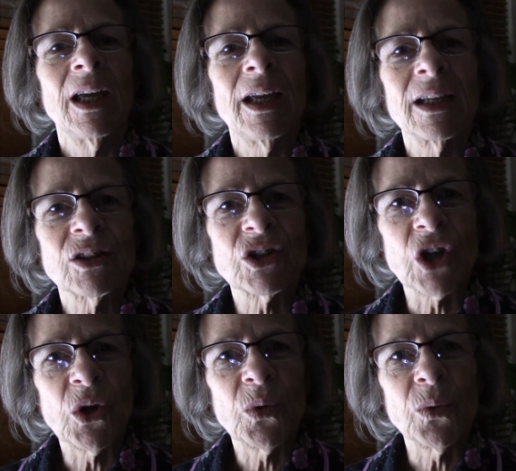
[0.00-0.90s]
And
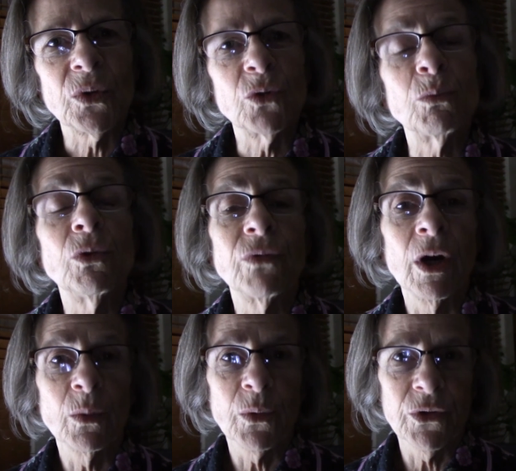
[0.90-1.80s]
so you move
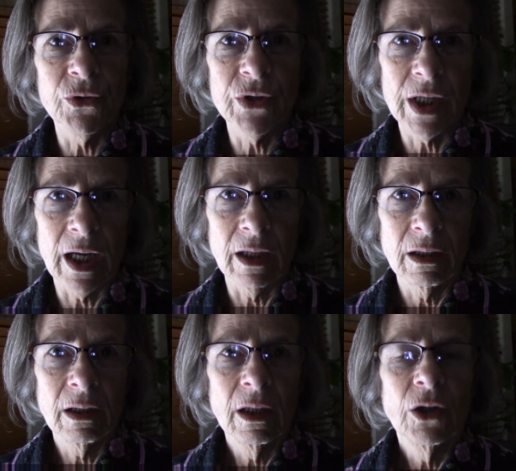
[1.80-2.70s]
on with your day.
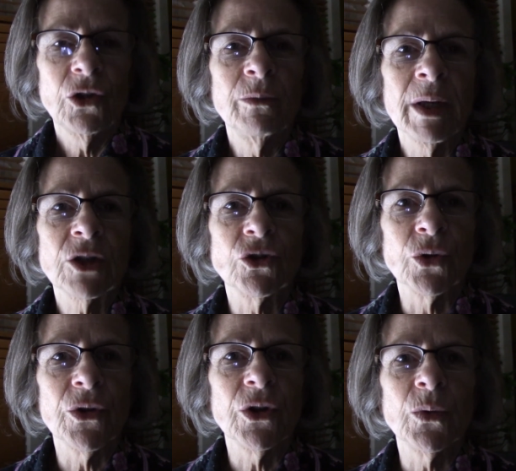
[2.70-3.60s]
You make
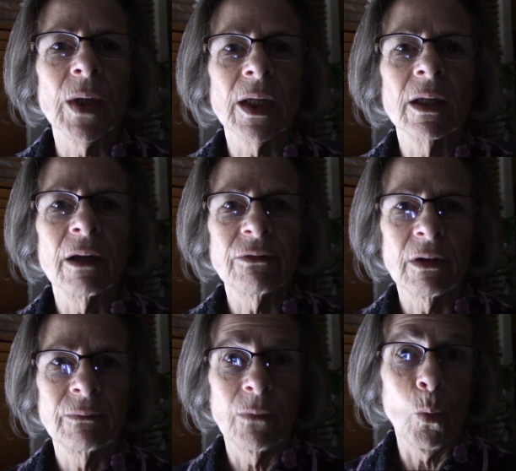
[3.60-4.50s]
sure that you get enough
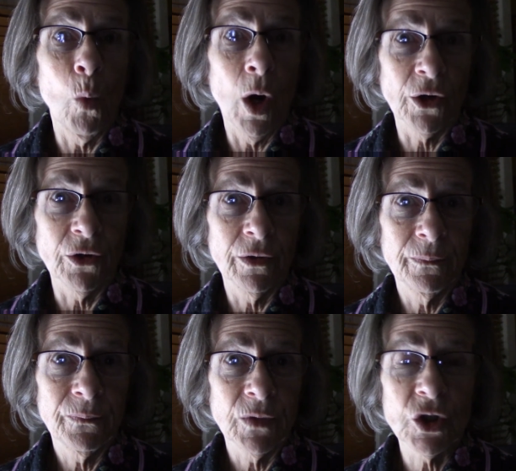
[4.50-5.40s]
water,
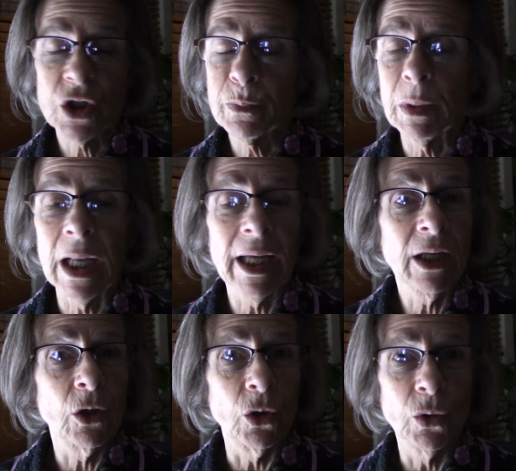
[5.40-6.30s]
just
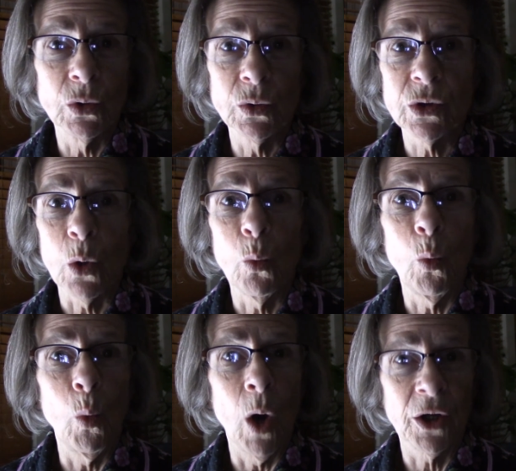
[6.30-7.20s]
plain old
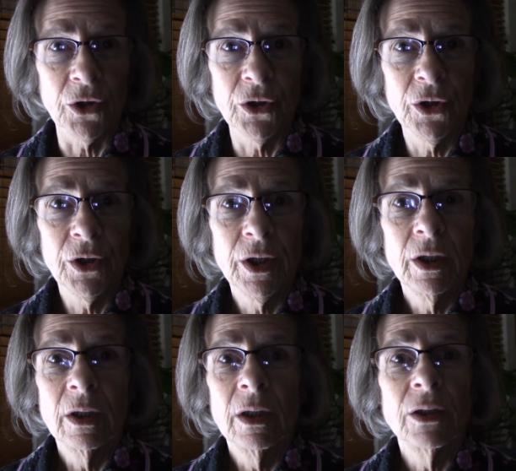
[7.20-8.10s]
water.
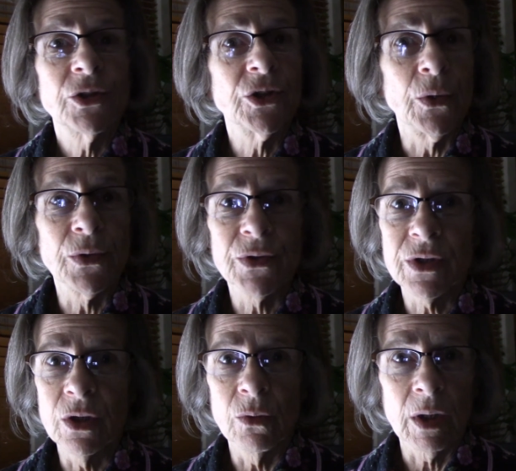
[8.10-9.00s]
Sodas
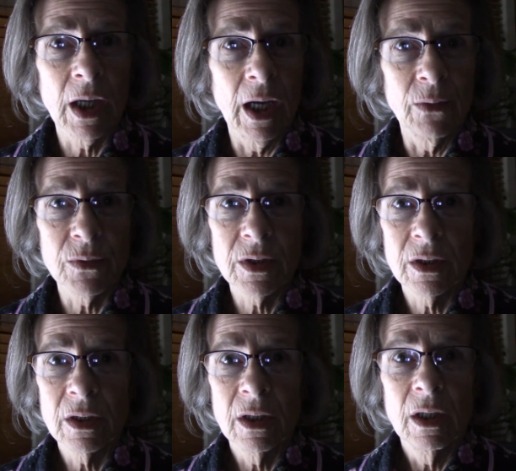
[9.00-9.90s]
don't count.
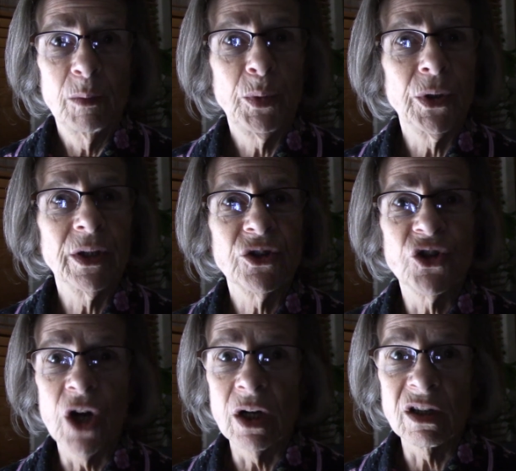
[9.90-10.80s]
Putting
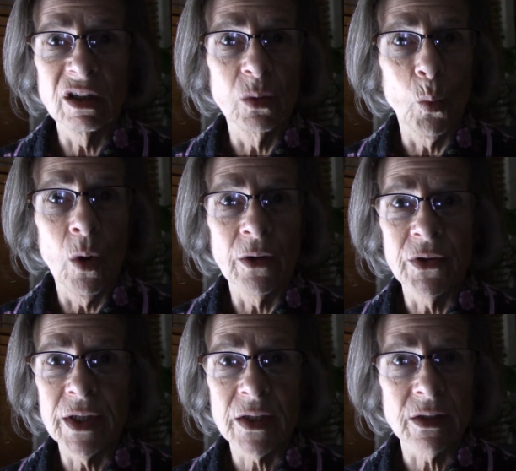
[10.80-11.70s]
junk in water
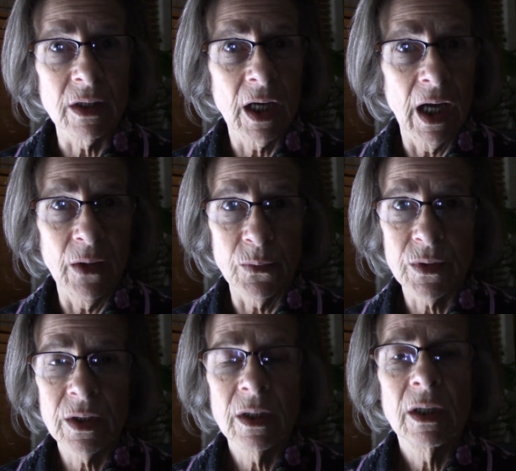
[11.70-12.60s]
doesn't count.
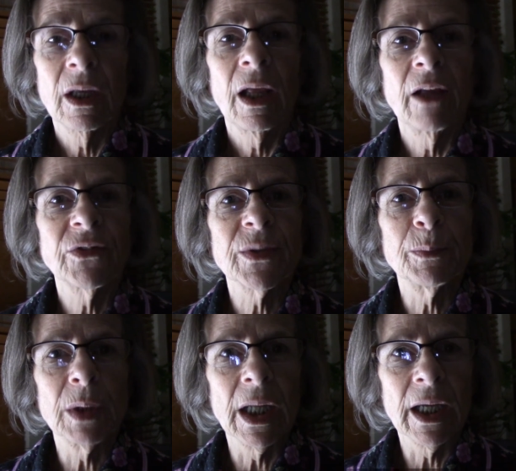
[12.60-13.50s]
Have some
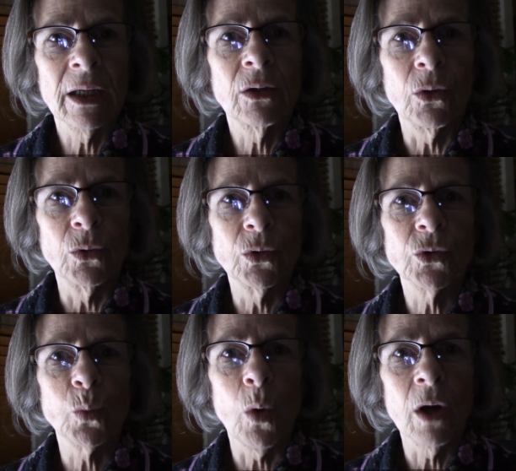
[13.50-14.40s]
plain
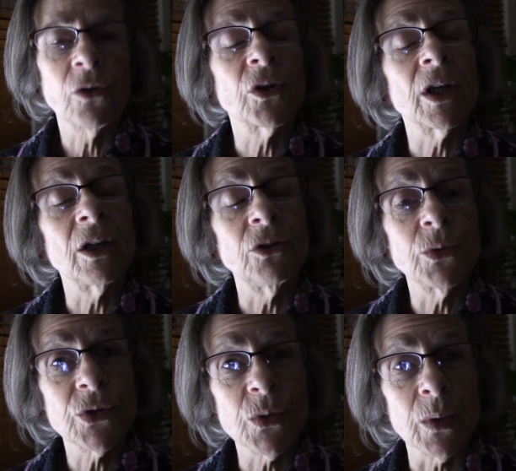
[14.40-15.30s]
old water. Get
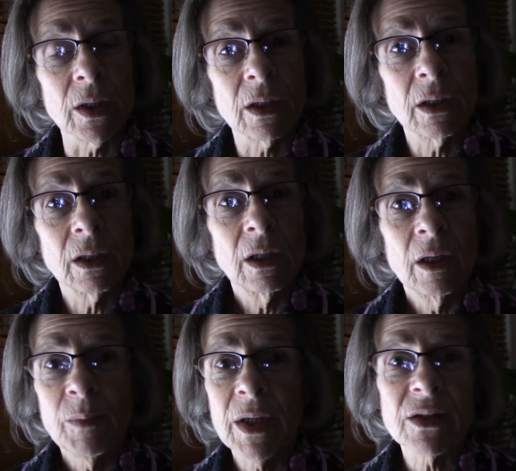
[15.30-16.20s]
used to it,
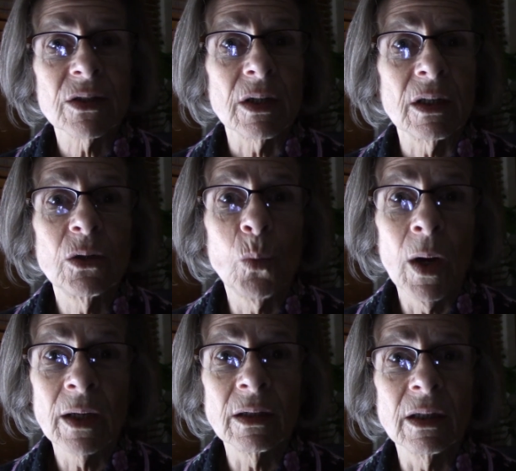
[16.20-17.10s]
because you
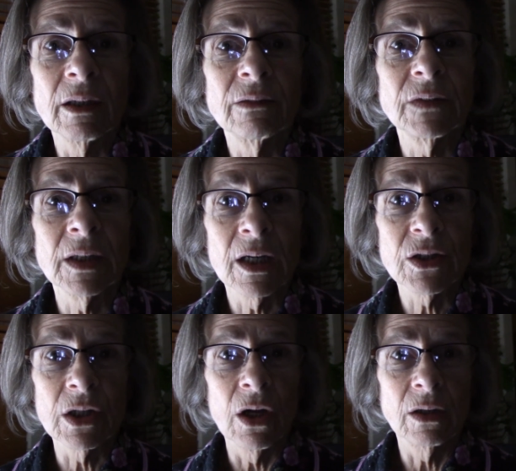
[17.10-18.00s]
want to live a
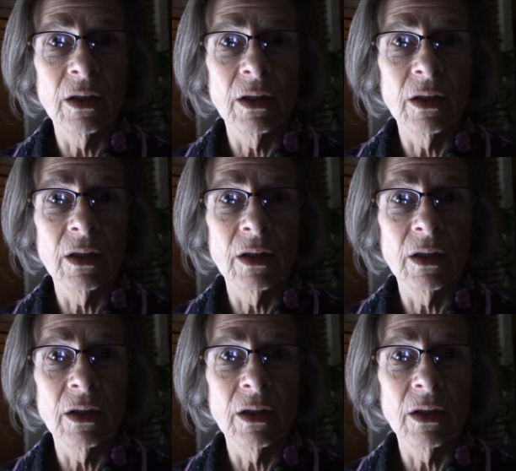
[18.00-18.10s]
nice long